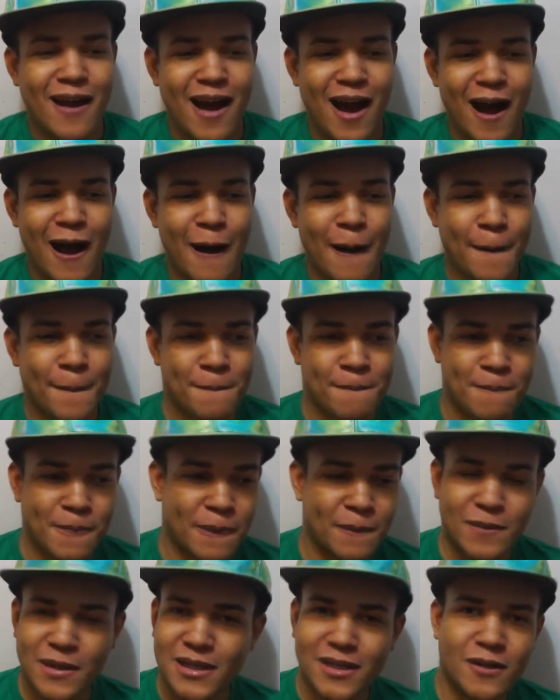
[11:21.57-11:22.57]
Um,
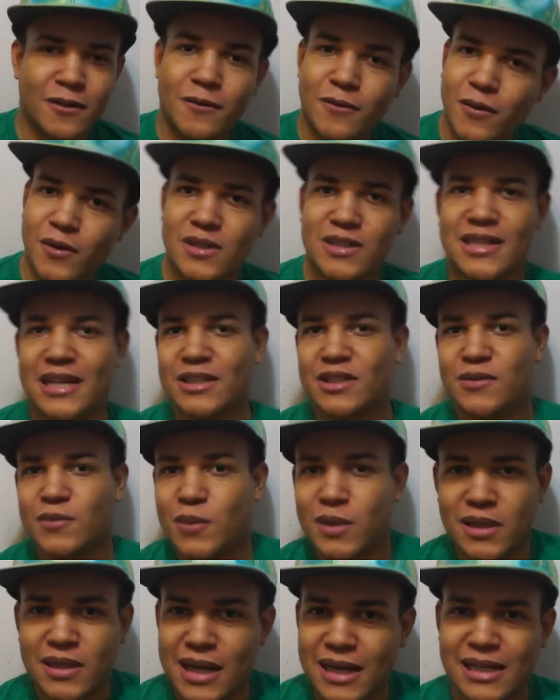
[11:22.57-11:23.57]
but, you know, of course, that's
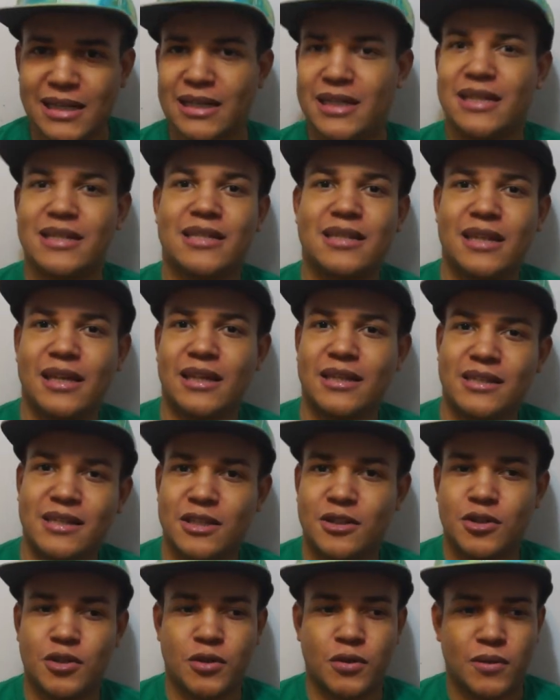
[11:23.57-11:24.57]
what kind of leads things
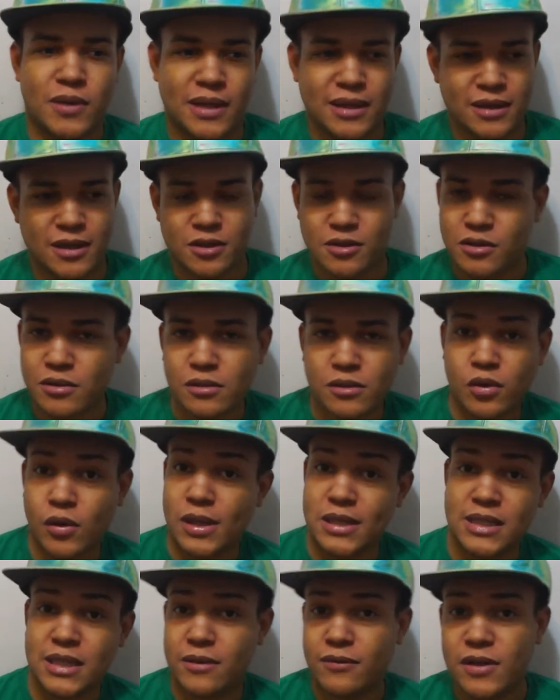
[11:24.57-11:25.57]
into, like, this
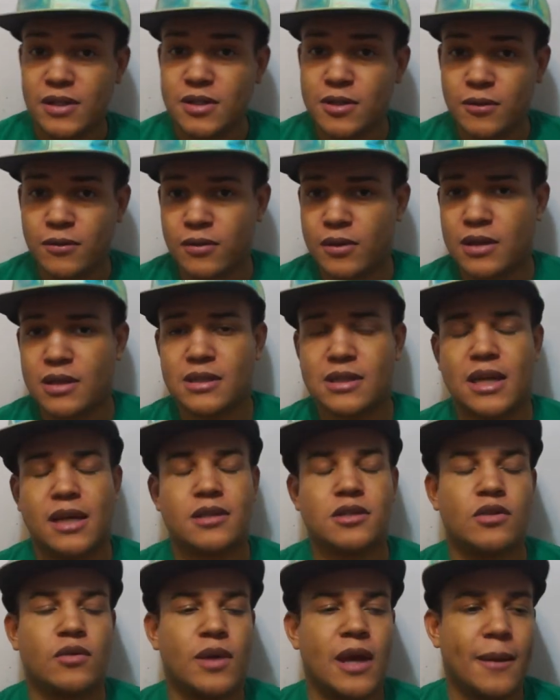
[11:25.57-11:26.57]
crazy adventure for these
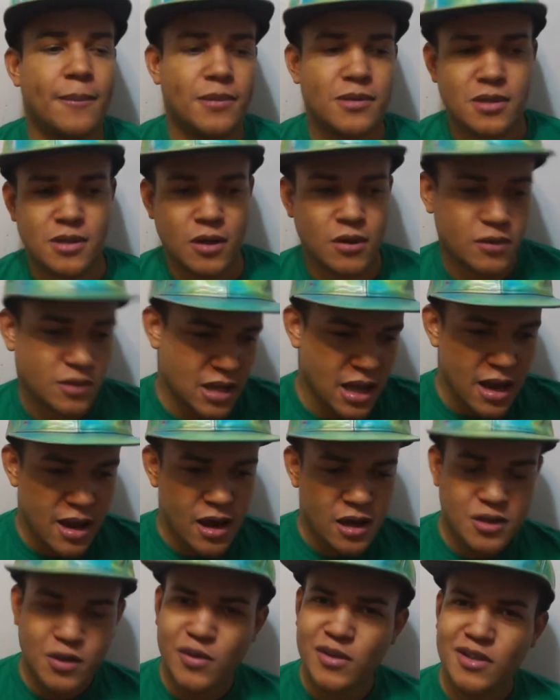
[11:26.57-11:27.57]
next three episodes.
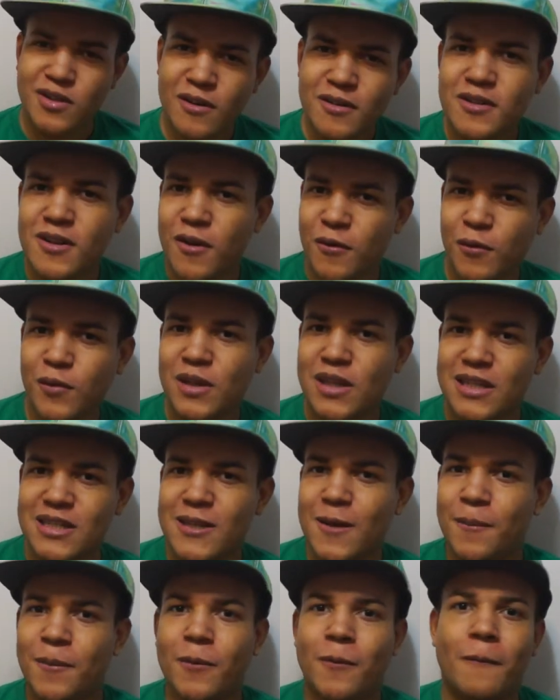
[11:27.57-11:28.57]
So it starts off really
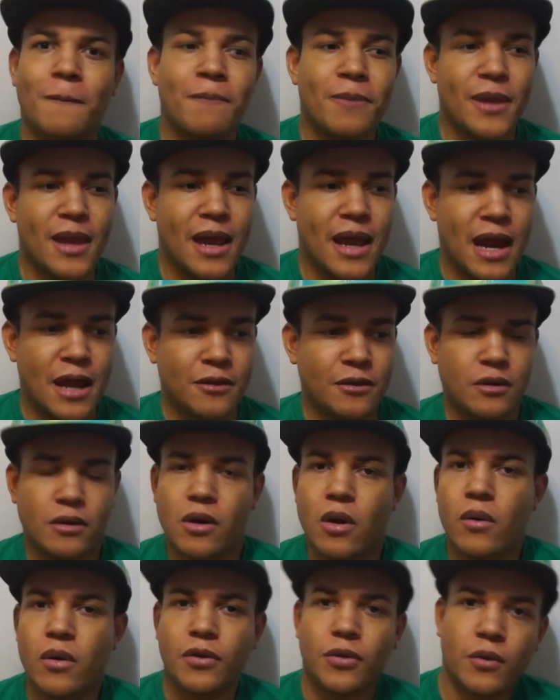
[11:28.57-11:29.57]
simple, and they're
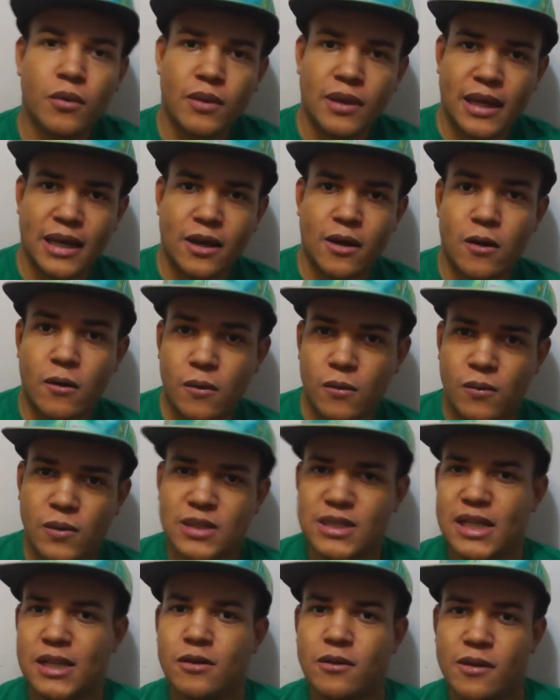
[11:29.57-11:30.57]
going through and they go,
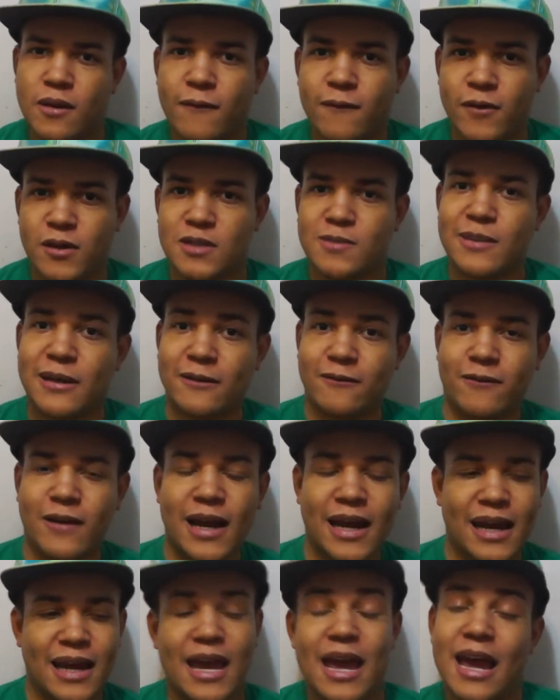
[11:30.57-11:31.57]
once they do their first big
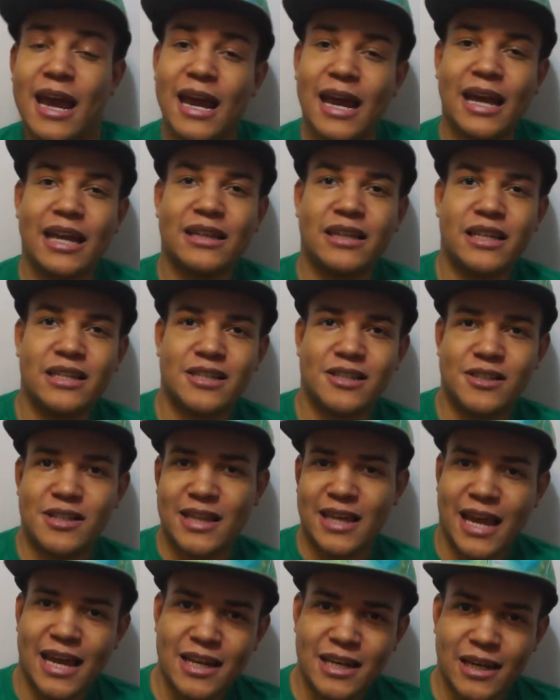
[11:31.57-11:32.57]
fight, it leads into
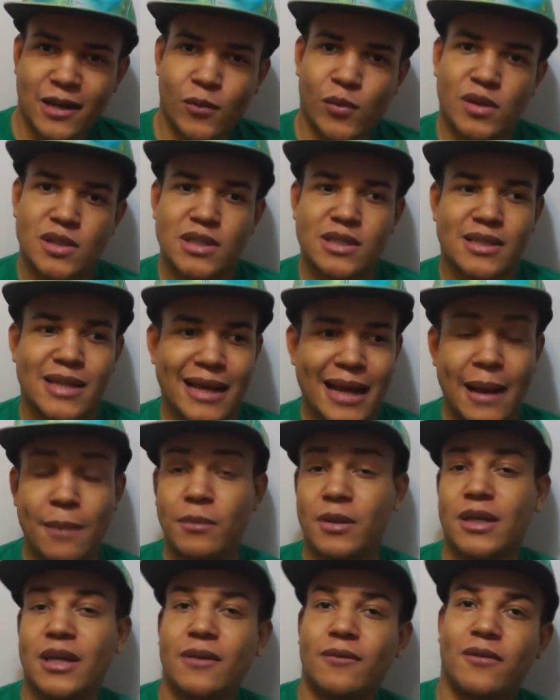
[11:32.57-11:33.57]
the ending where she's like,
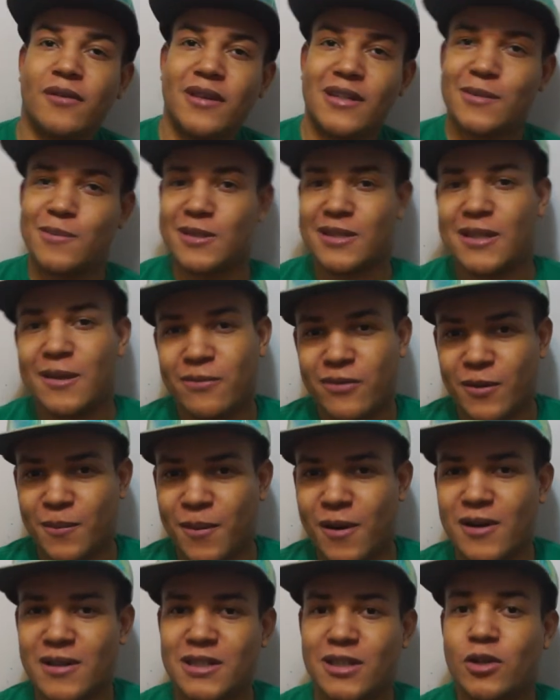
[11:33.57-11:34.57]
I'm looking for this specific
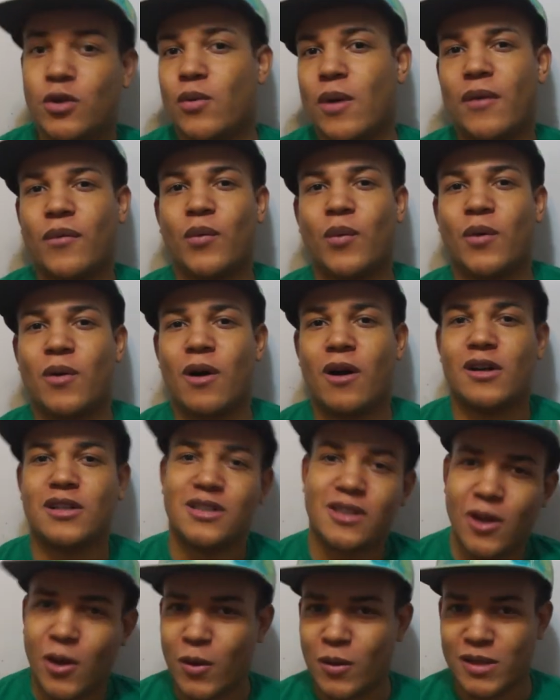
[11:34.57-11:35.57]
person who everyone
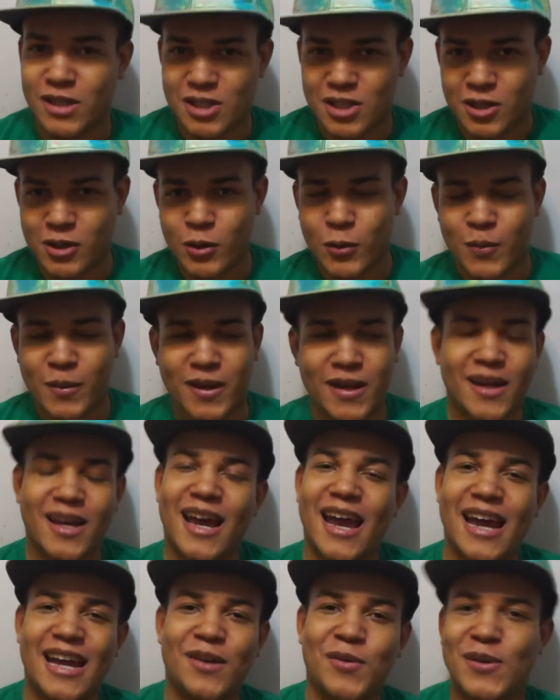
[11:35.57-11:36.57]
calls the Holy Chalupa.
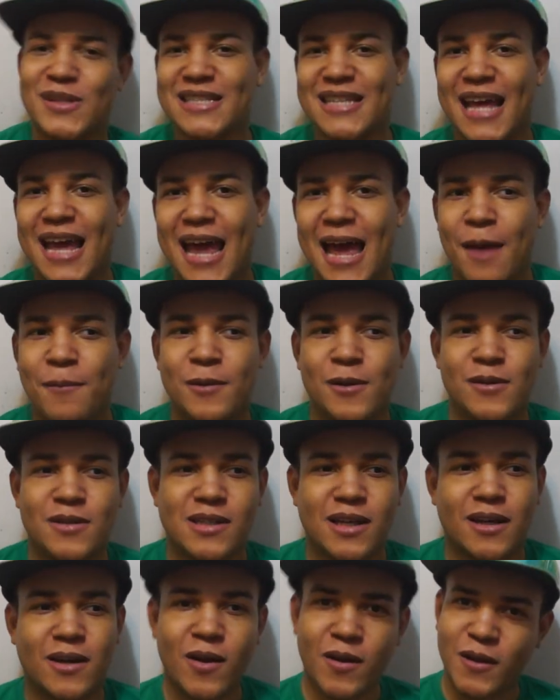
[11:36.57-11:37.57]
And once that happened, it was
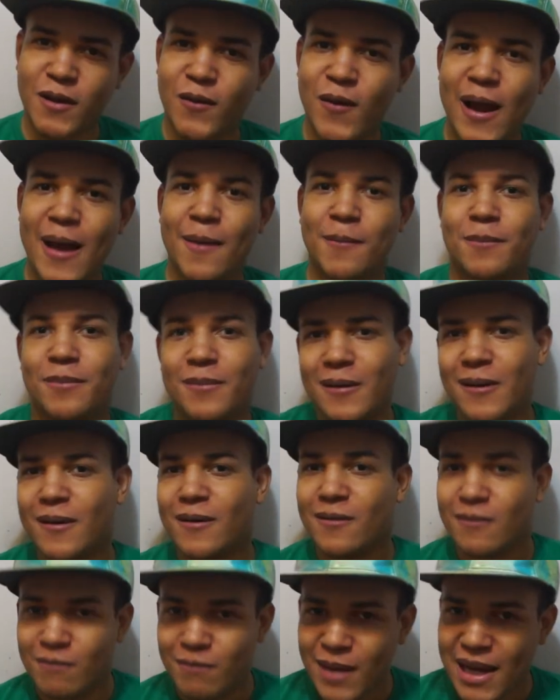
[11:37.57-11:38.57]
like, holy crap,
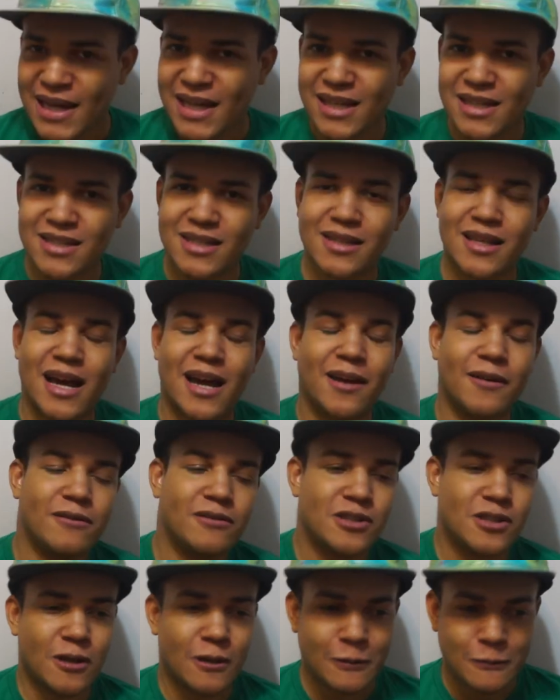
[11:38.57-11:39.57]
Mikey's alive.
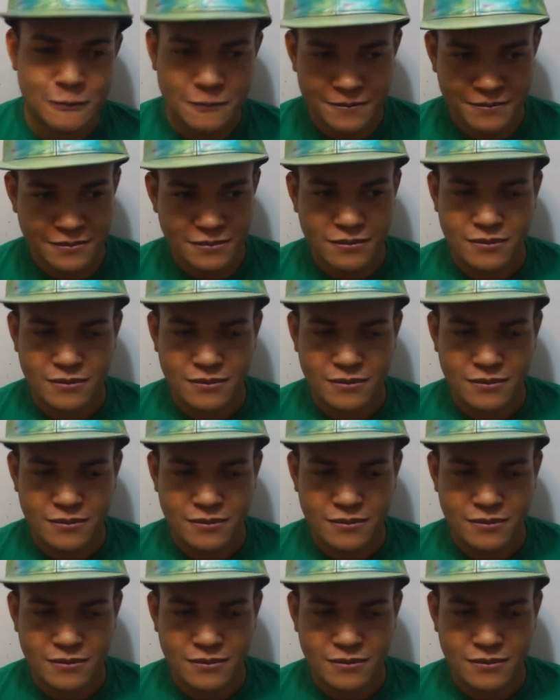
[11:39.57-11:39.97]
So